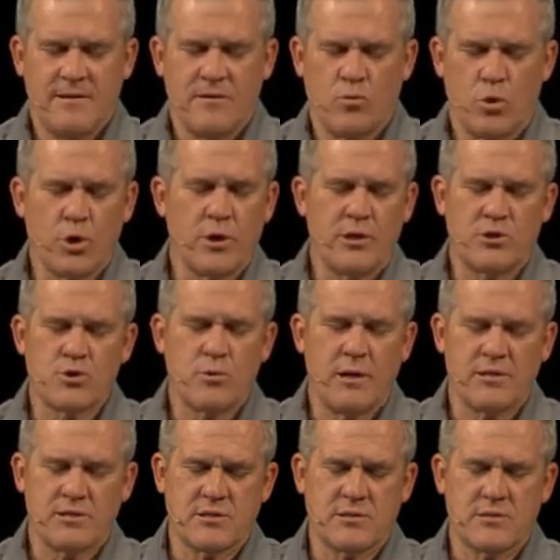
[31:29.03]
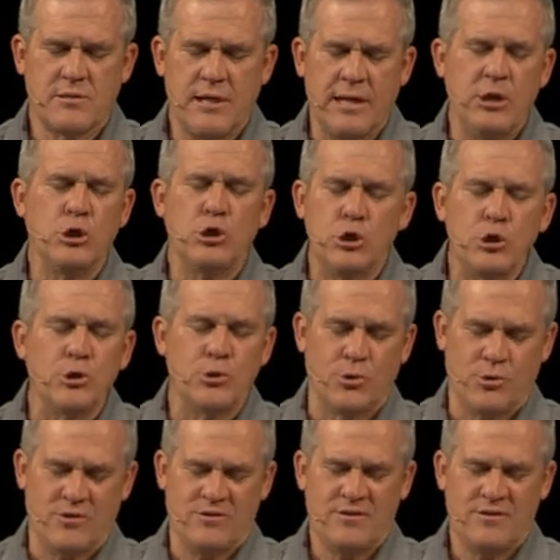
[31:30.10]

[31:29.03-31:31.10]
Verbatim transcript: We're going to trust in you